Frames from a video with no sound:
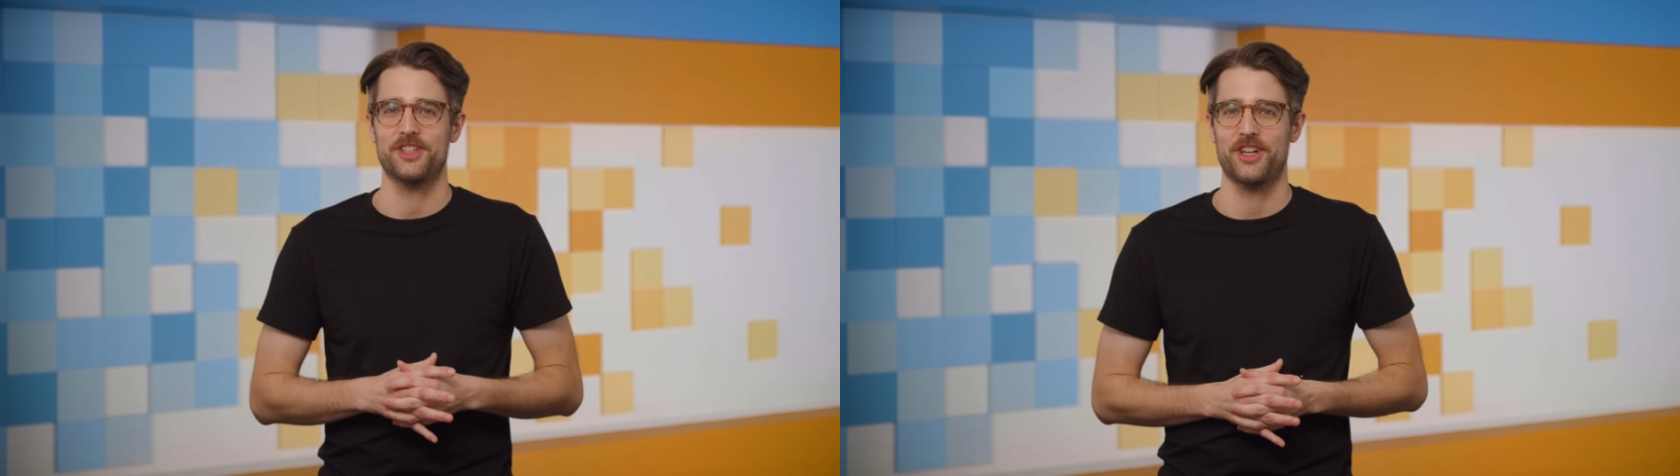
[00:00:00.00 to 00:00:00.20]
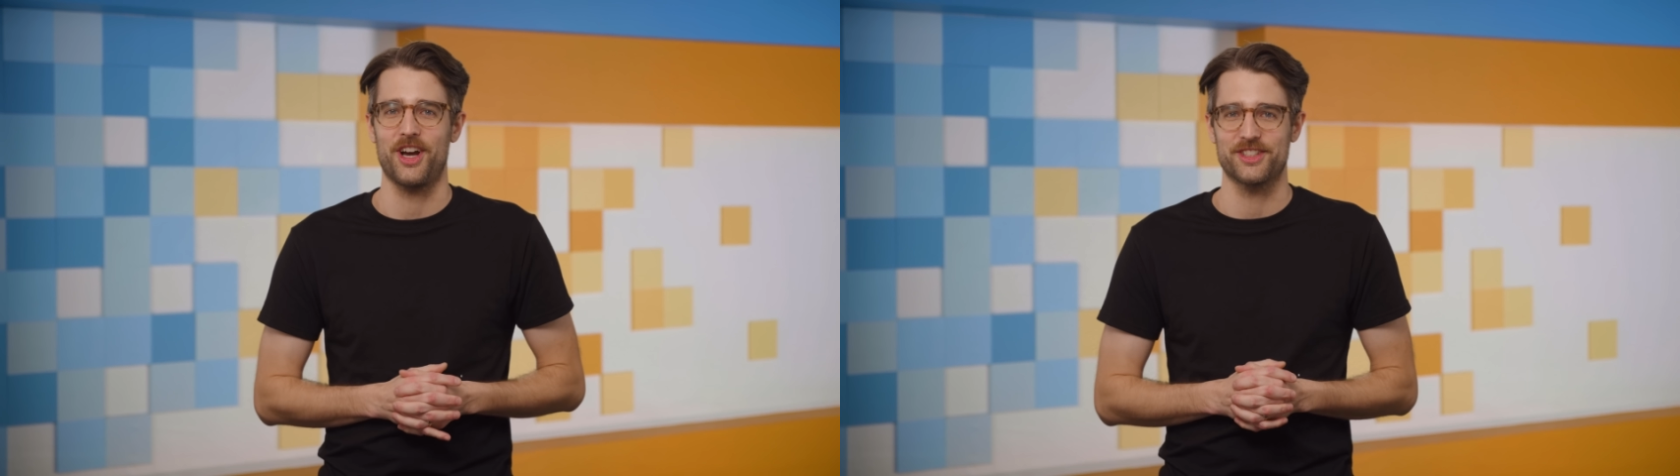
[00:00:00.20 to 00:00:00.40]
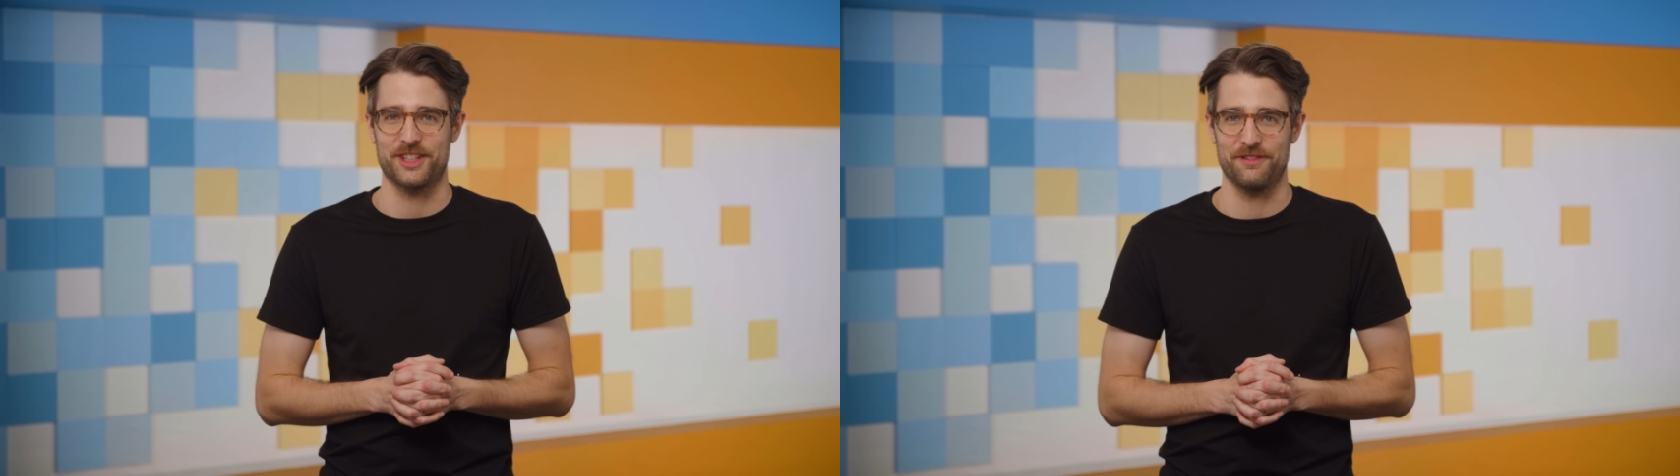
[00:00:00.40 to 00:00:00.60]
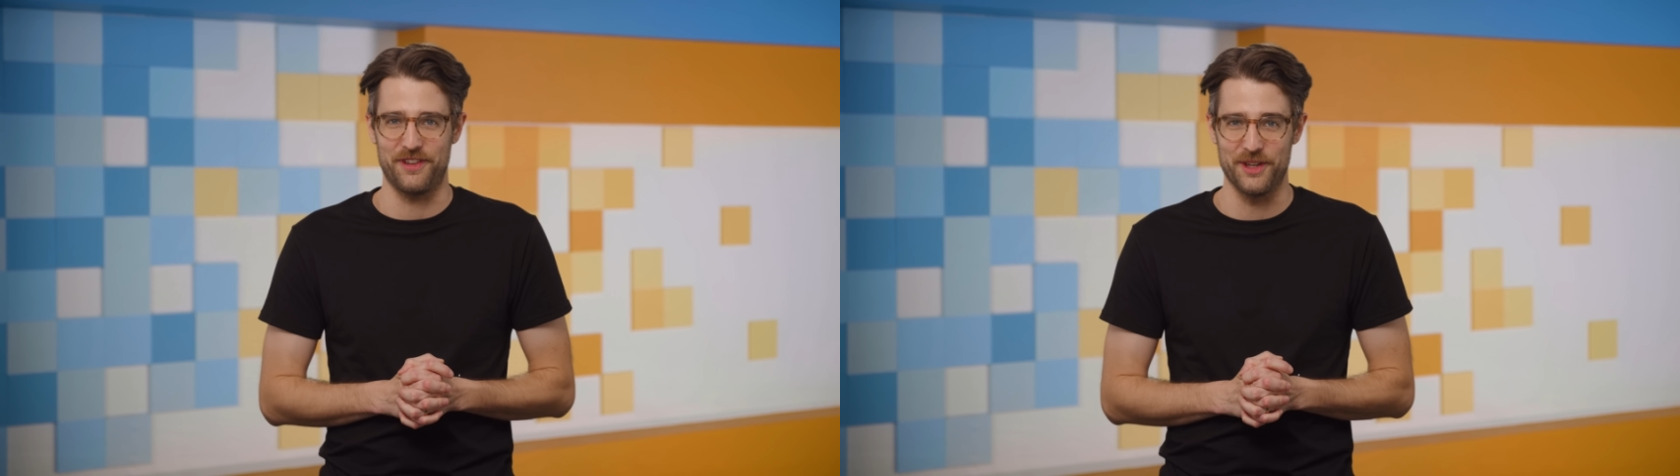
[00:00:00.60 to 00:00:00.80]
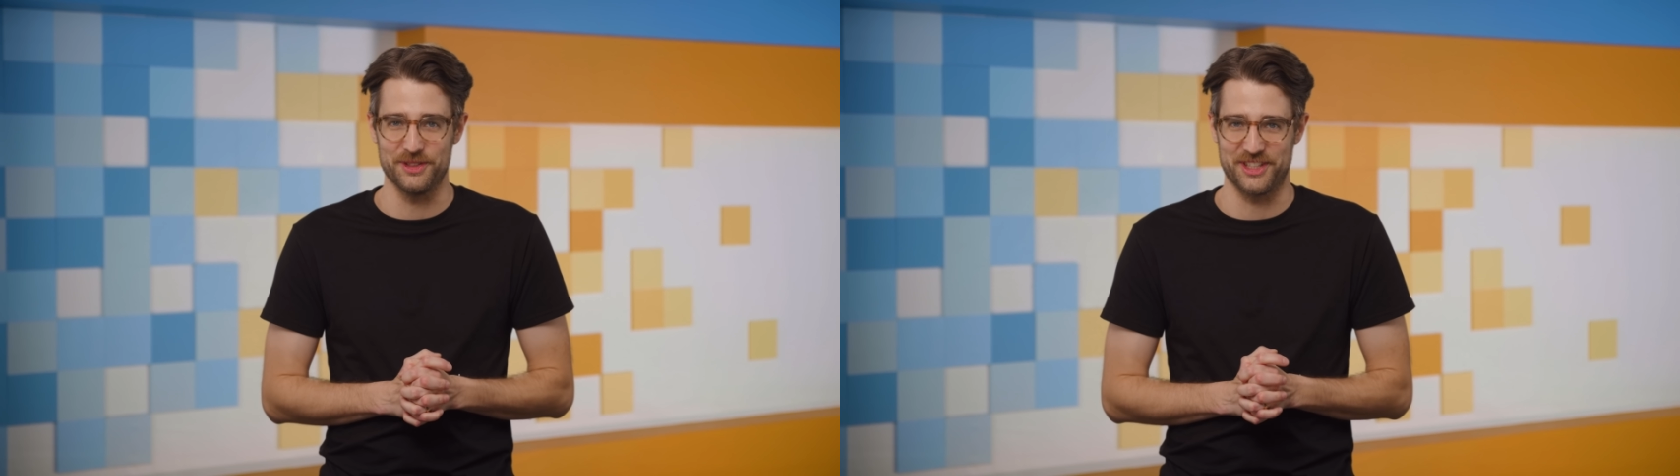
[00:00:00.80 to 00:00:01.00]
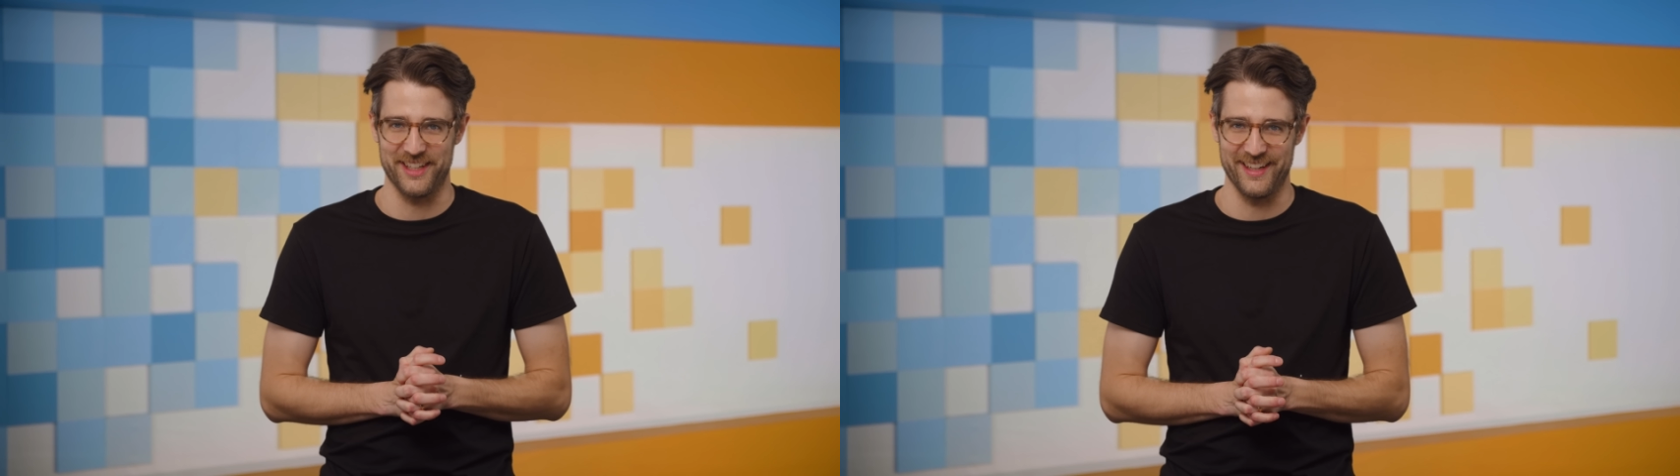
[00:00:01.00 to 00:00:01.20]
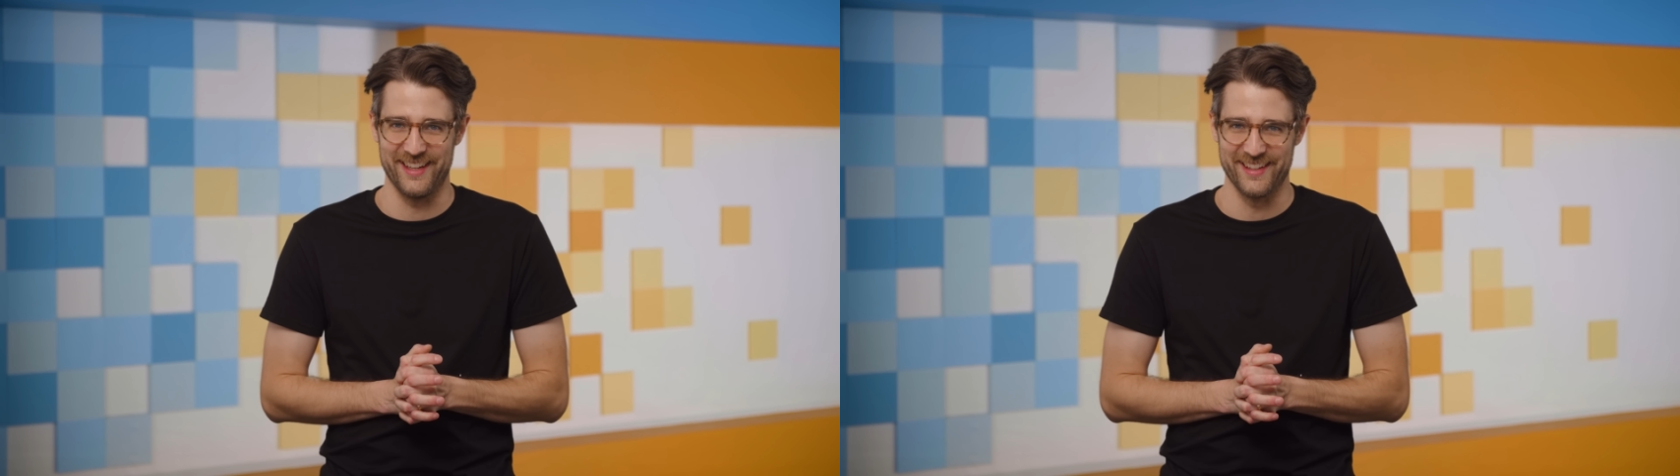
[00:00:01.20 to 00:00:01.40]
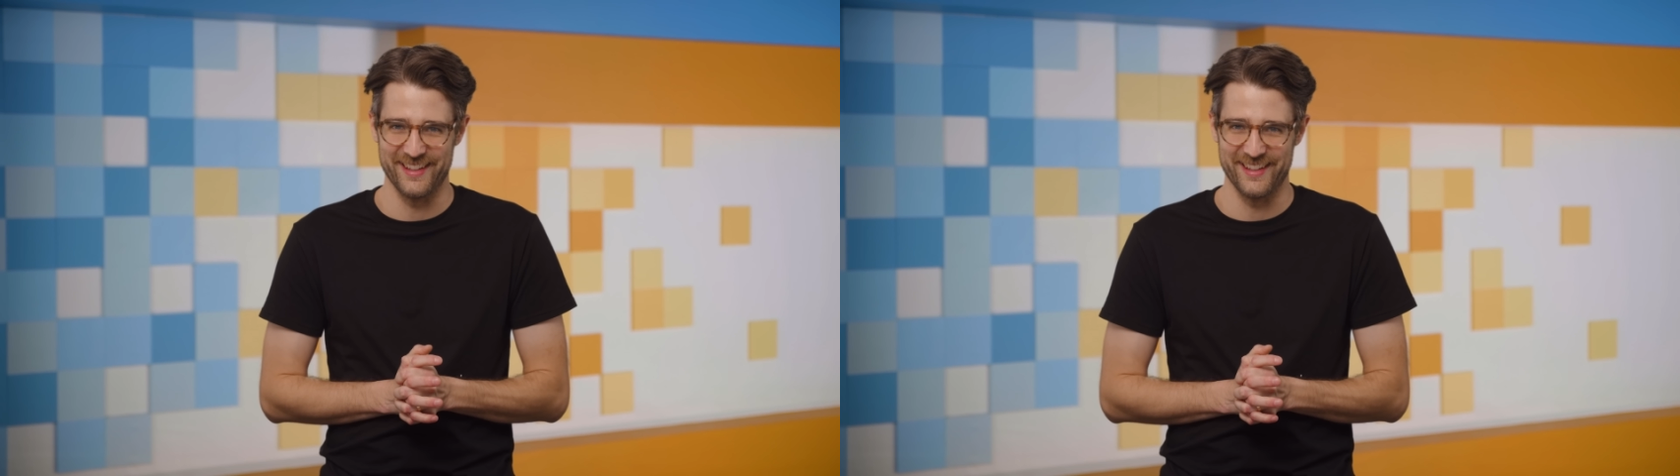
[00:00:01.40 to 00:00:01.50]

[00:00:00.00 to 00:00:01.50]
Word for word: to cause confusion.